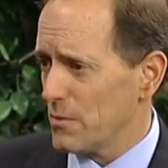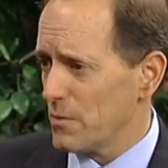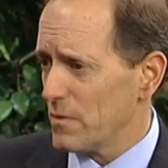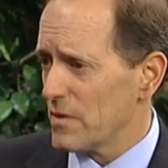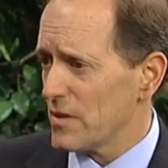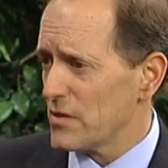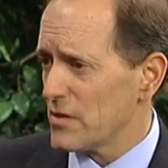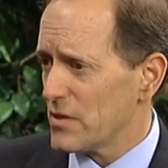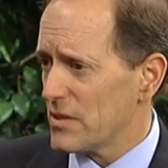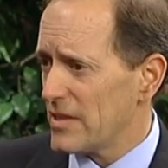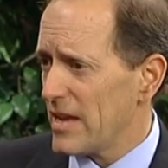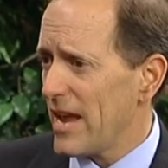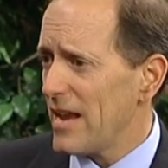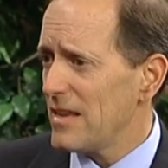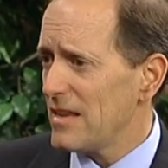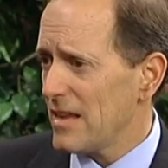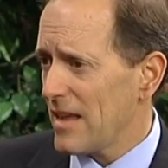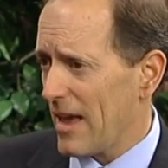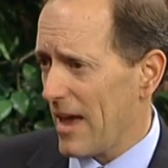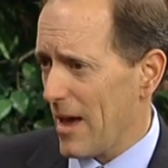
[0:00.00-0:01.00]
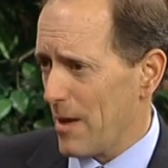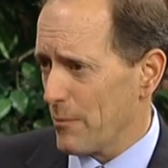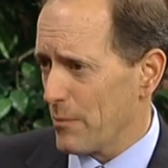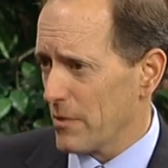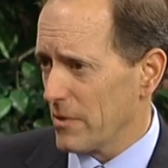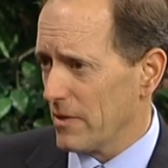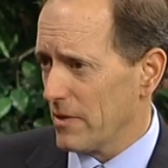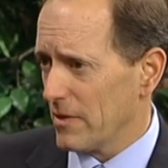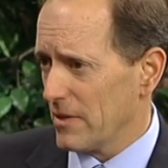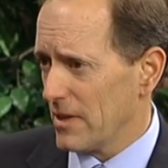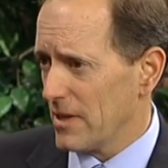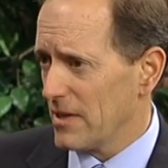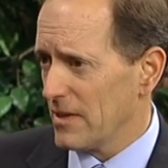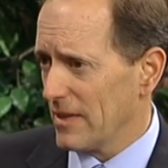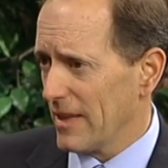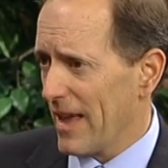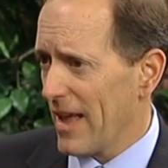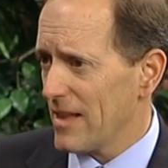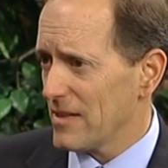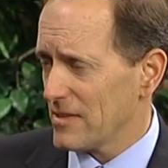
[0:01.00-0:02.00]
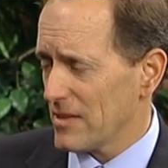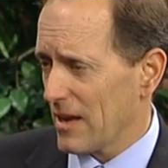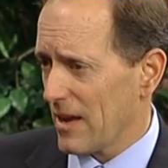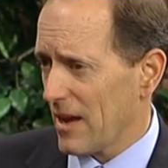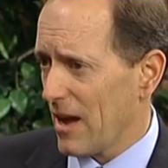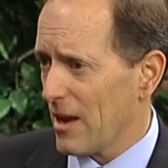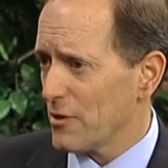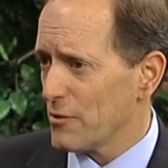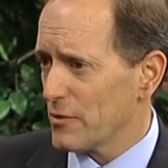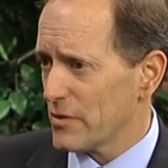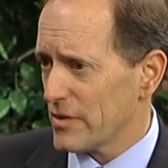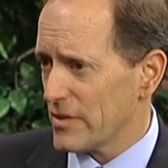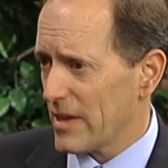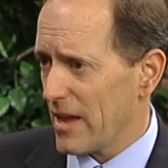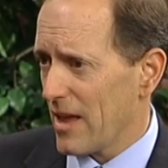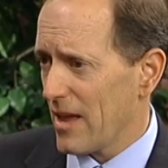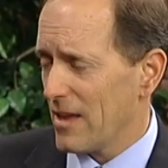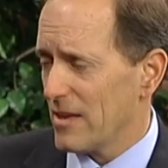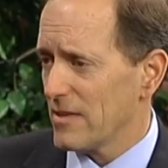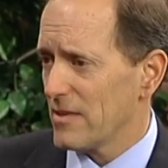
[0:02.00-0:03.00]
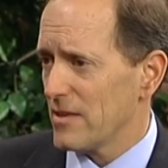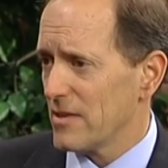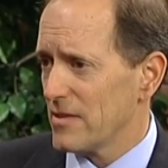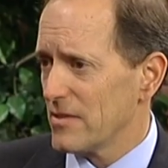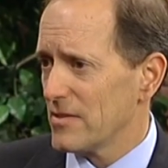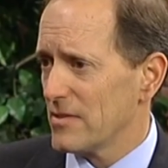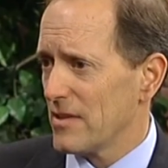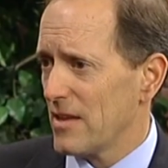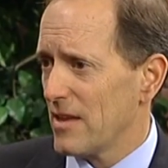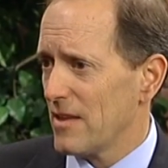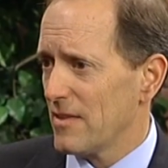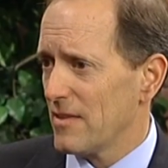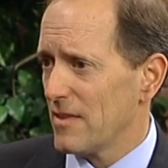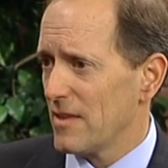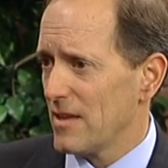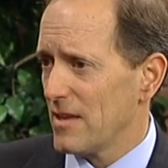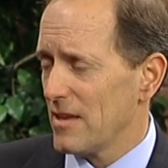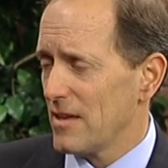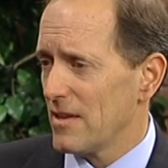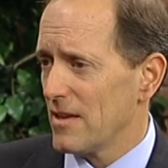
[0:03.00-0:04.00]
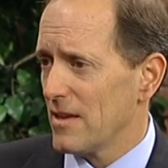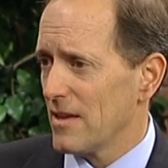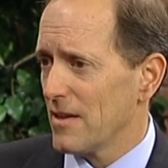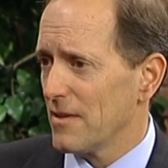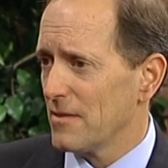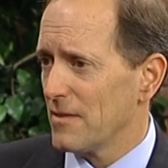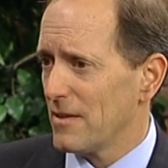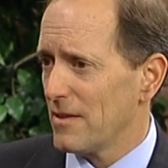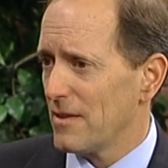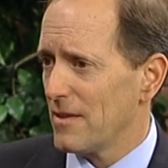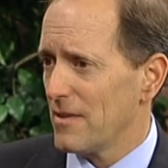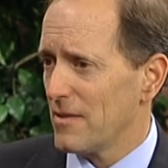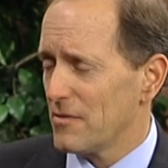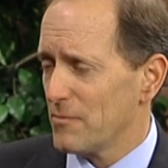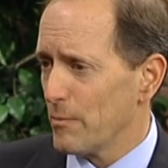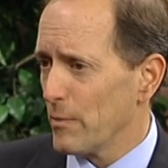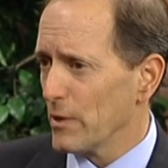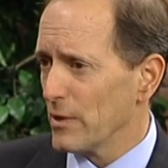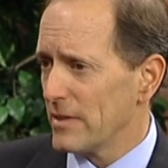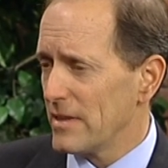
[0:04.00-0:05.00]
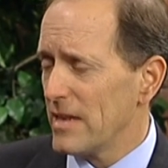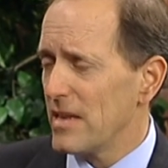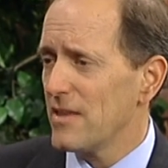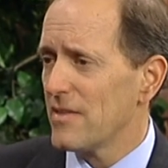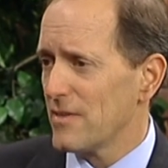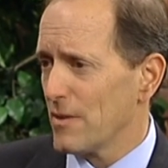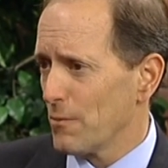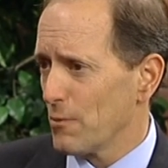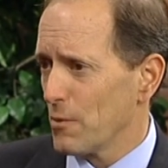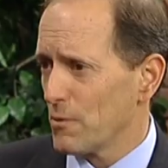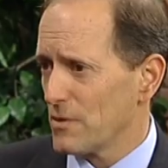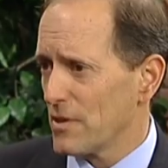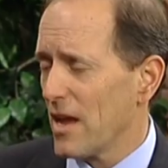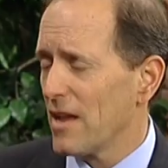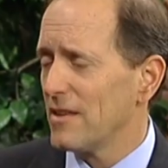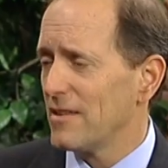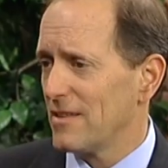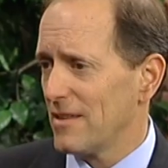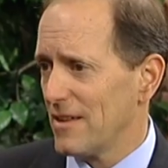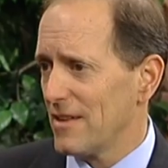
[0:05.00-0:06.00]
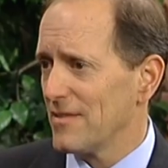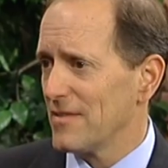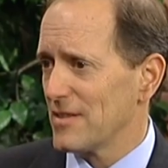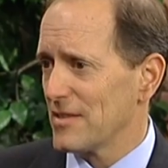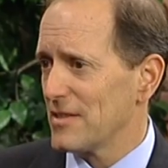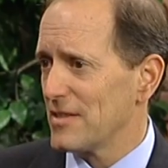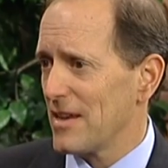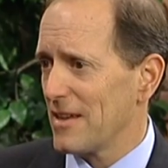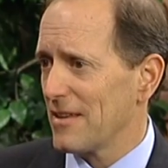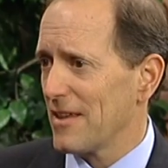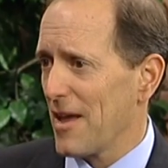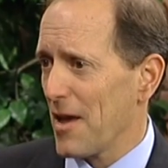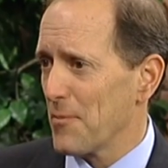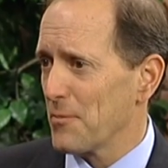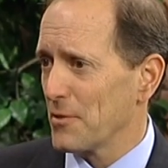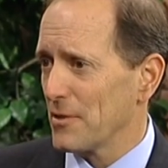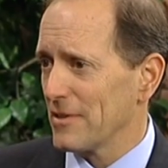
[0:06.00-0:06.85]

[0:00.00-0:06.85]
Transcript: the state capitol in Lansing. I understand is beneath the Rotunda in the state capitol.